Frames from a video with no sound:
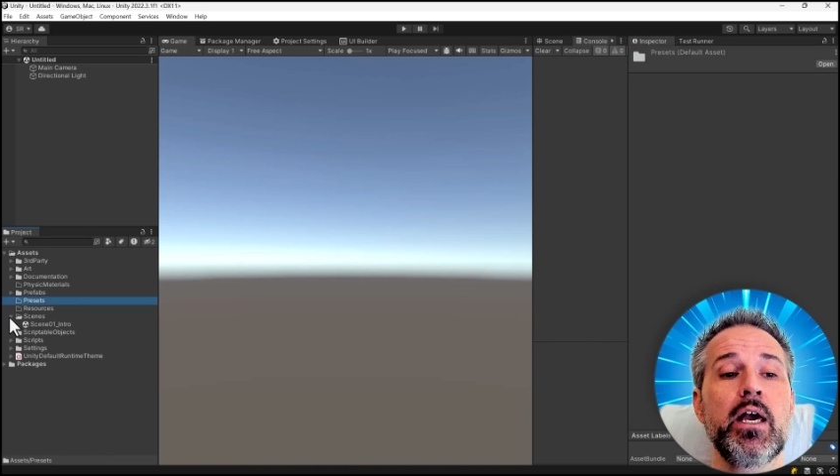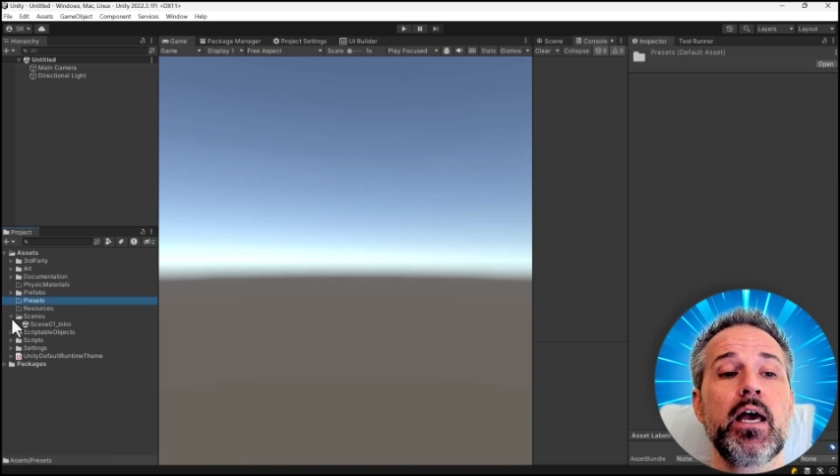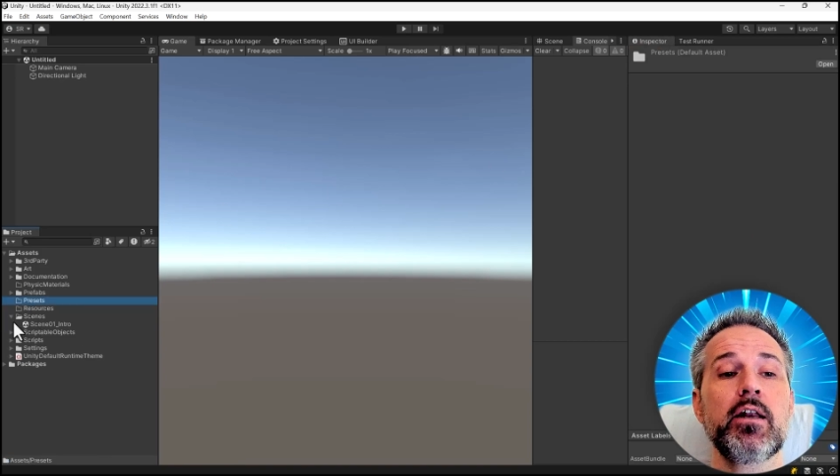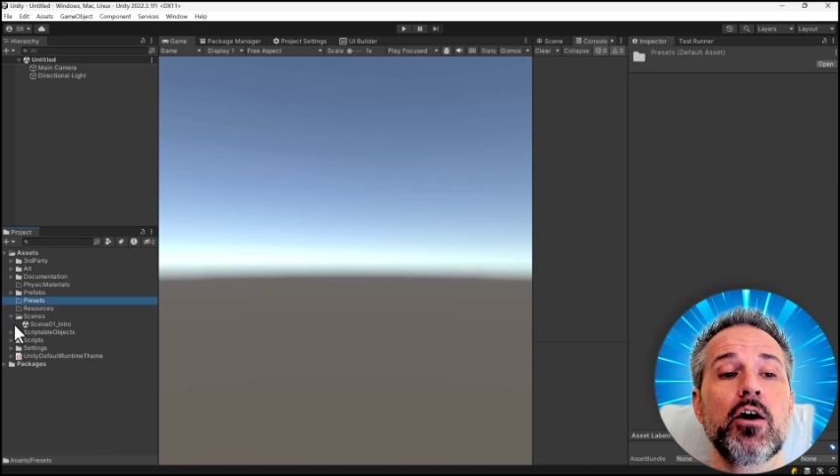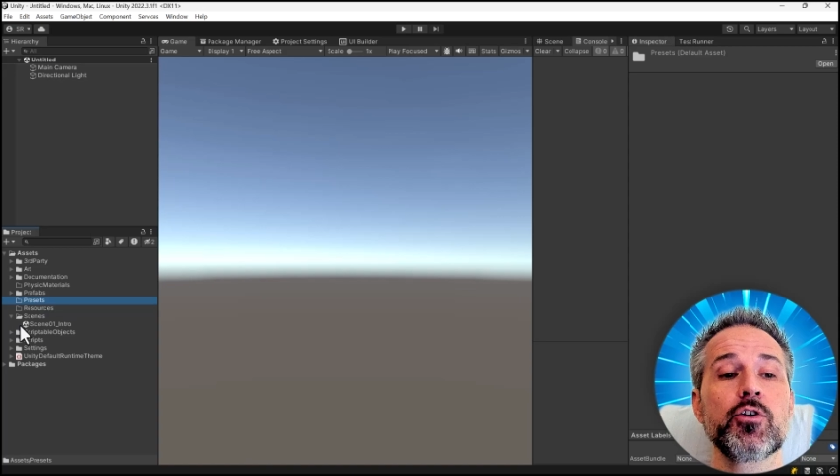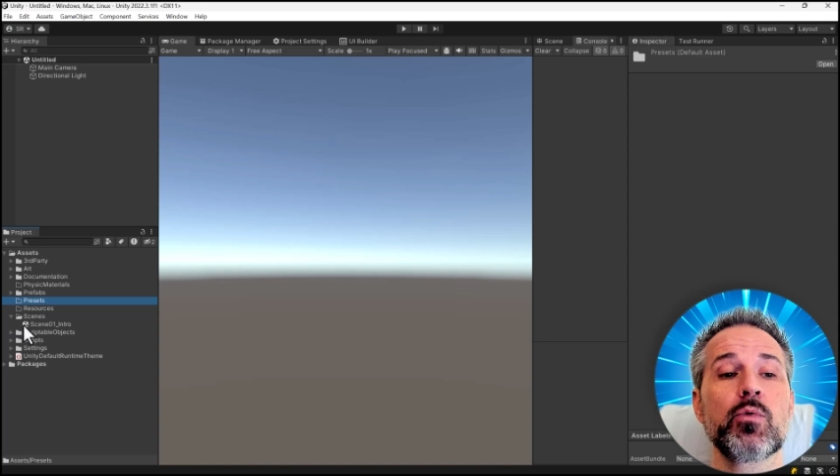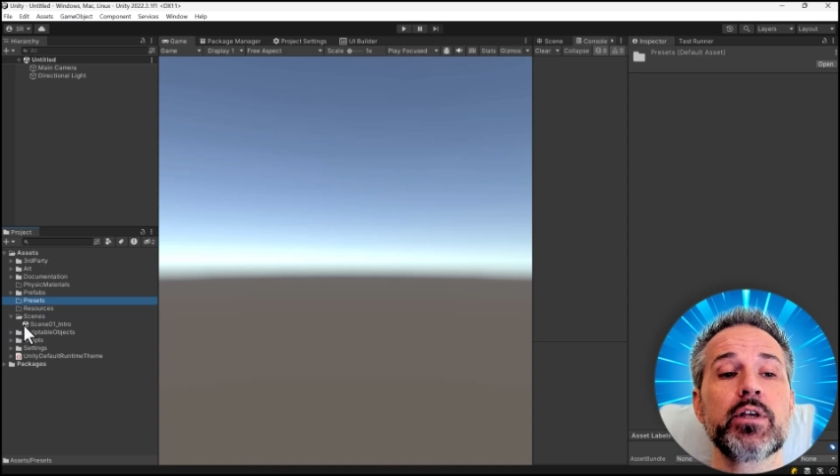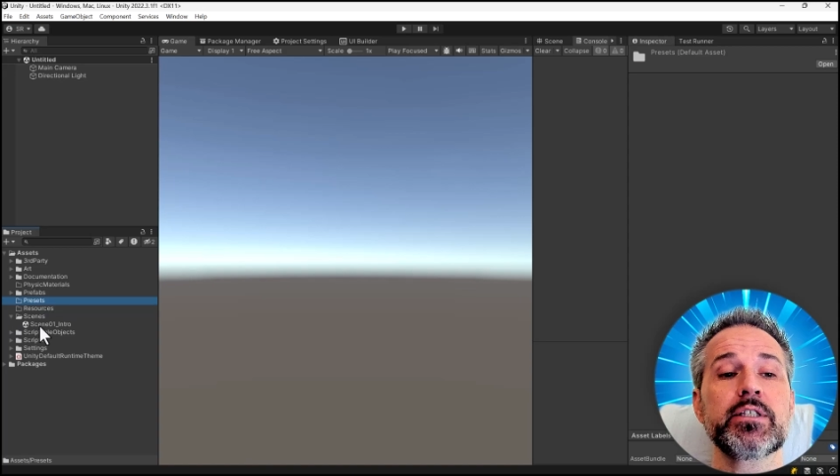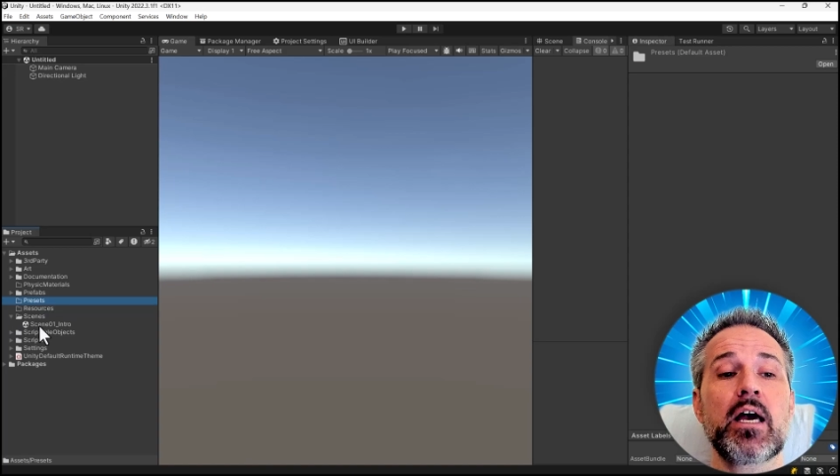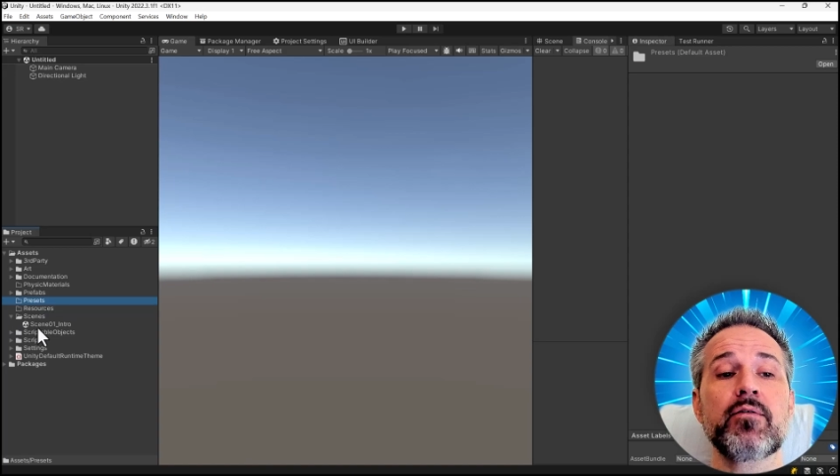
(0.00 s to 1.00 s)
and other
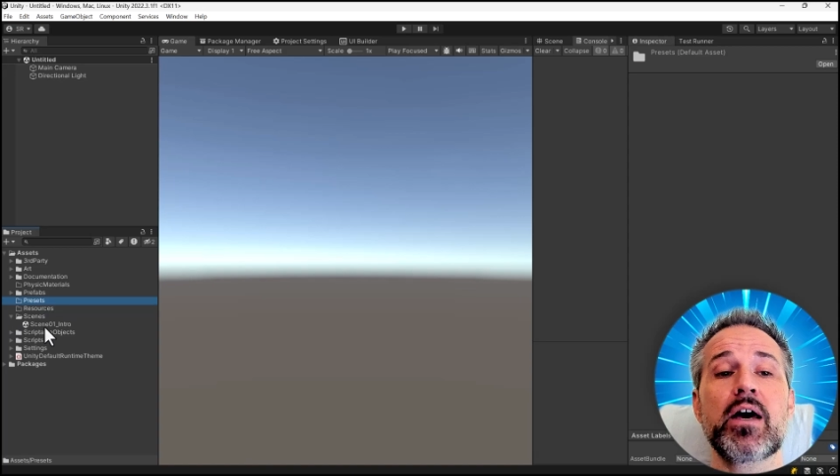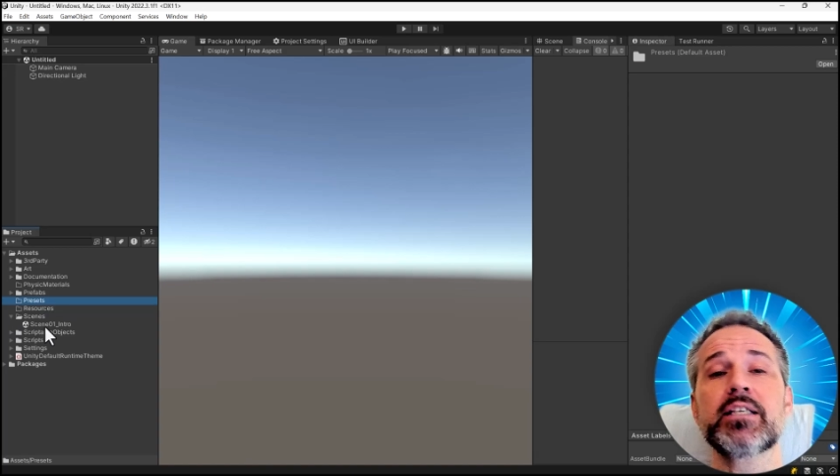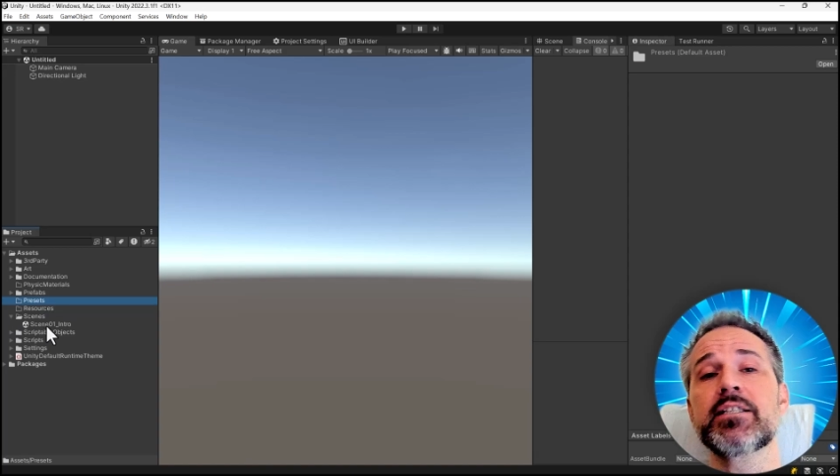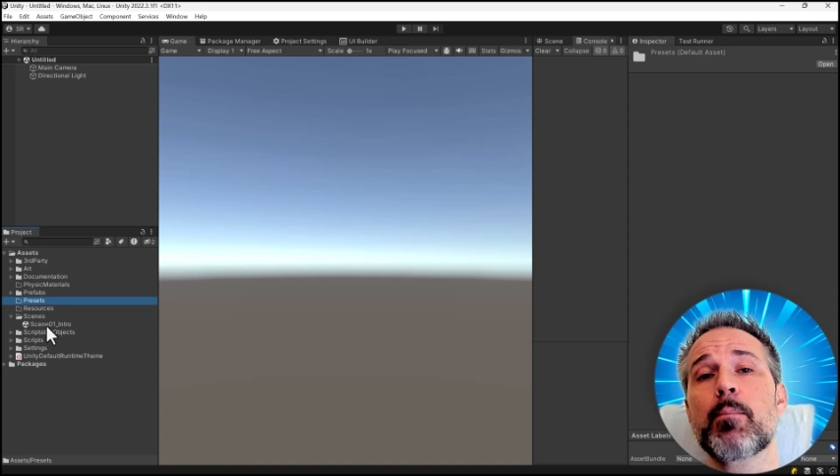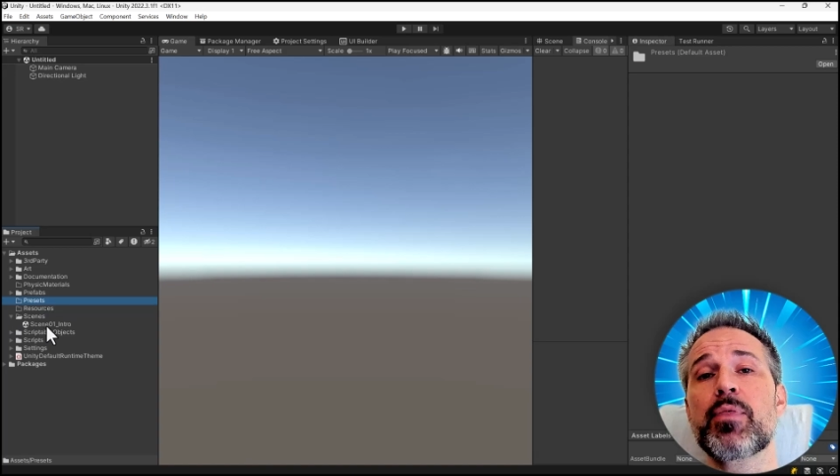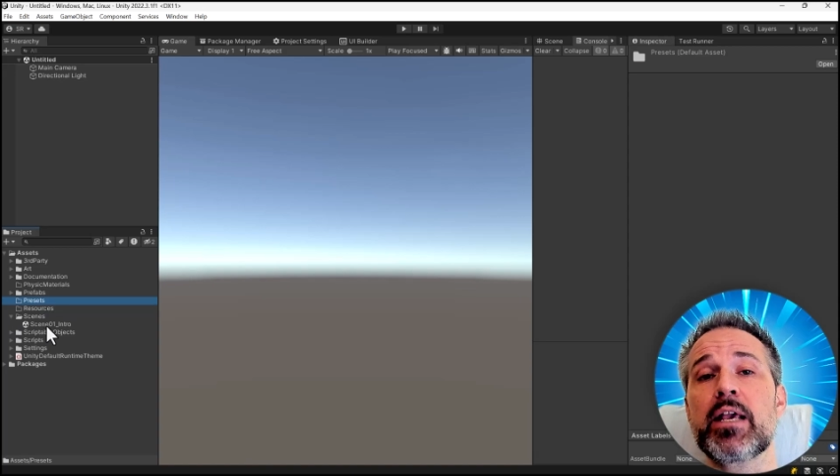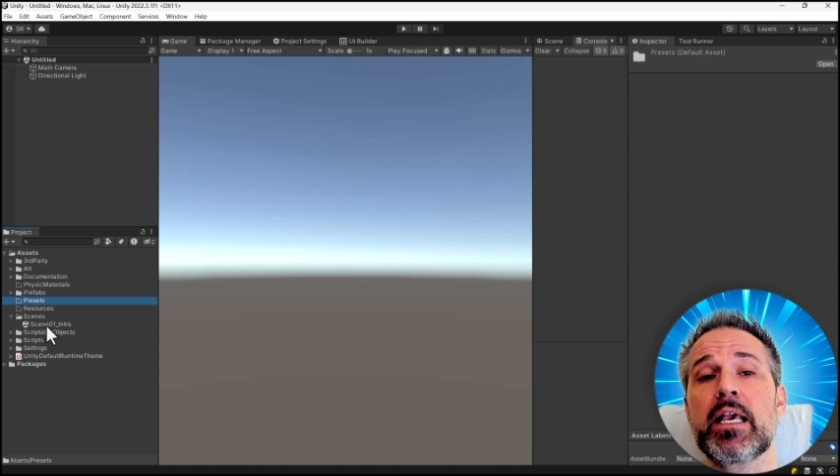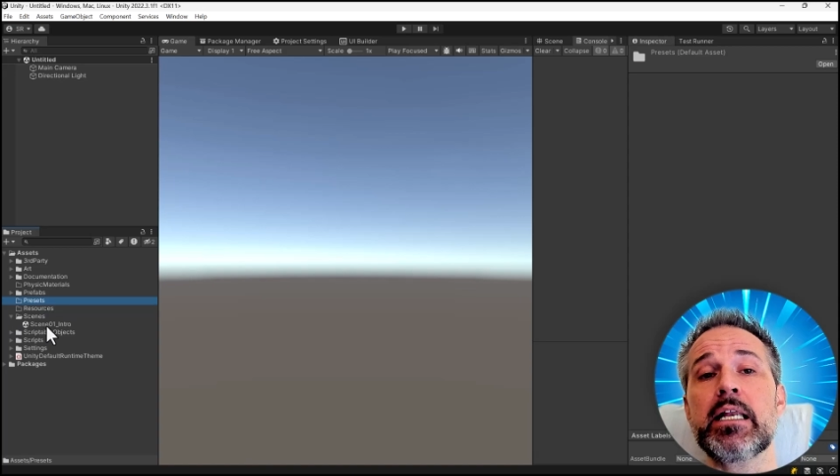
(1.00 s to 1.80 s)
ones have something